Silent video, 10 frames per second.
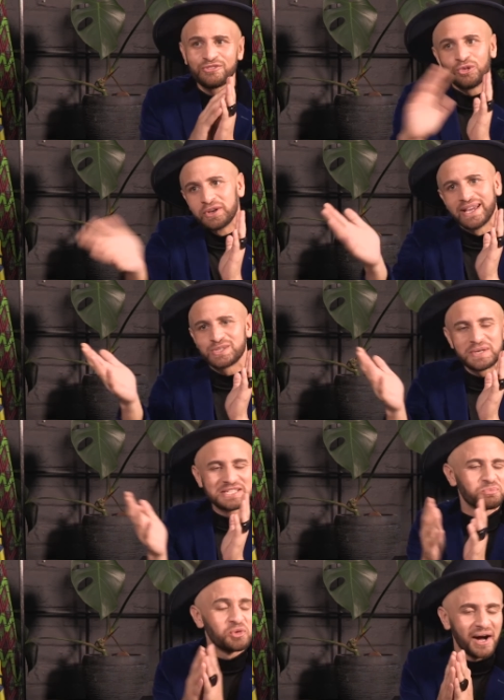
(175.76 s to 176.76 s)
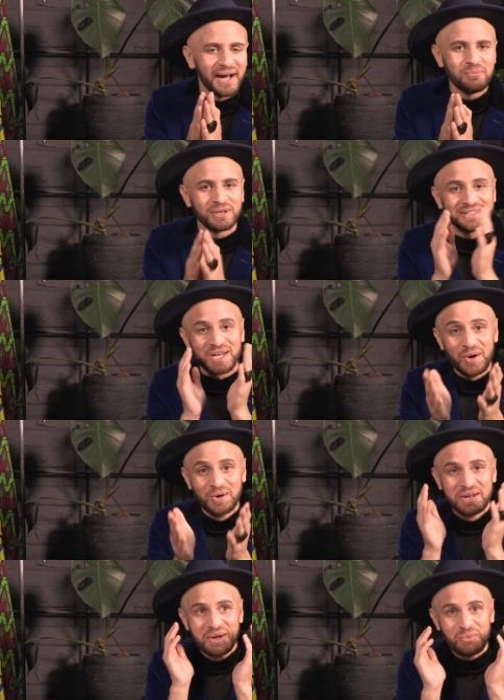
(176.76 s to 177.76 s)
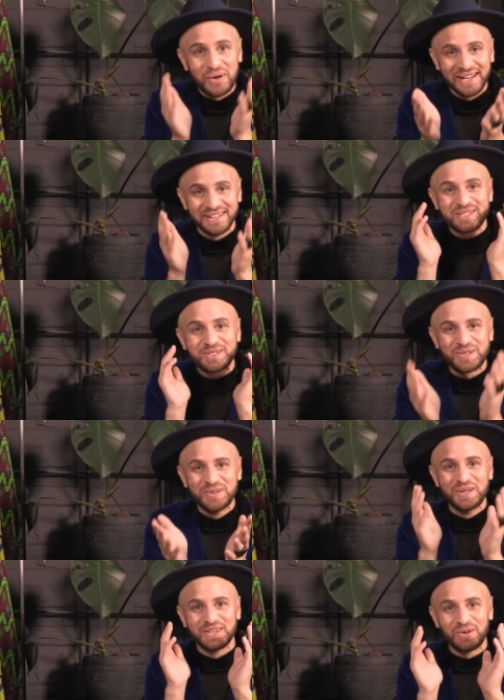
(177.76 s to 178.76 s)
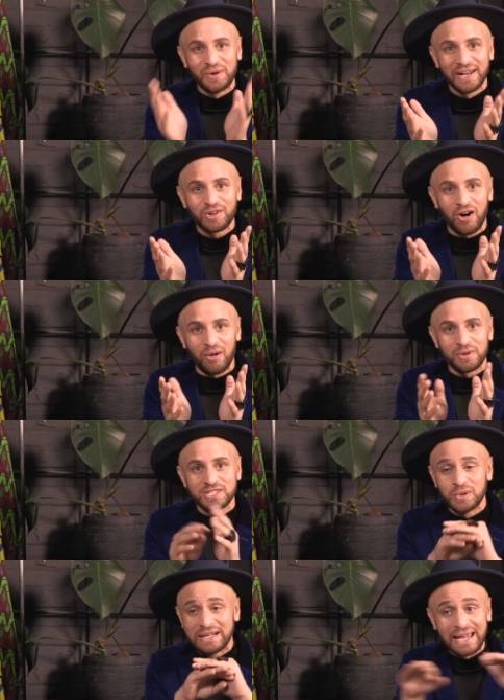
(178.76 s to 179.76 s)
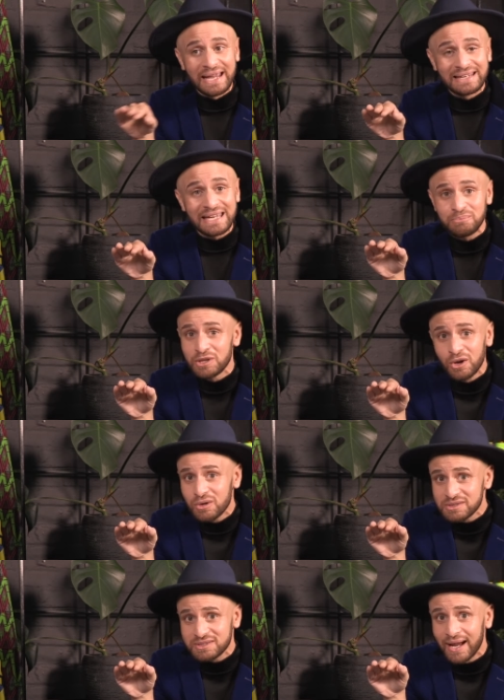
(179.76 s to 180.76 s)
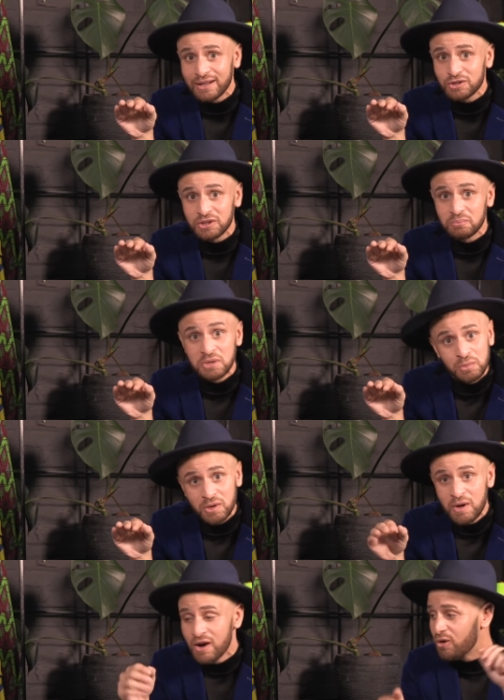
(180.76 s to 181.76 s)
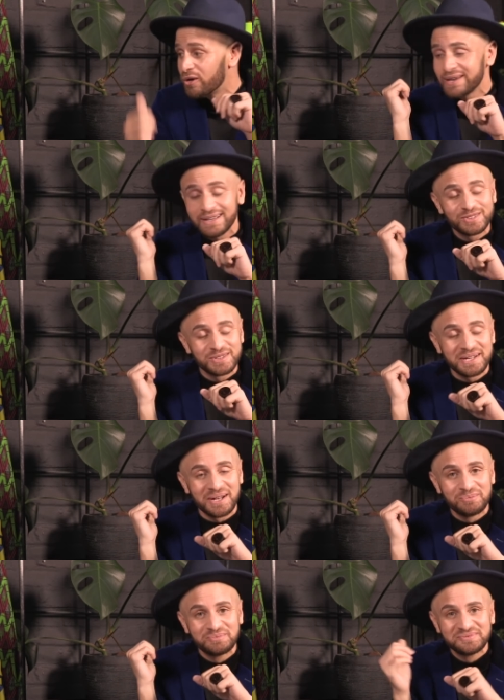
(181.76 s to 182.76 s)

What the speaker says: for next week's bribe, but don't bring it to the red carpet. So again, keep the local slang to the minimum or kick it to the curb.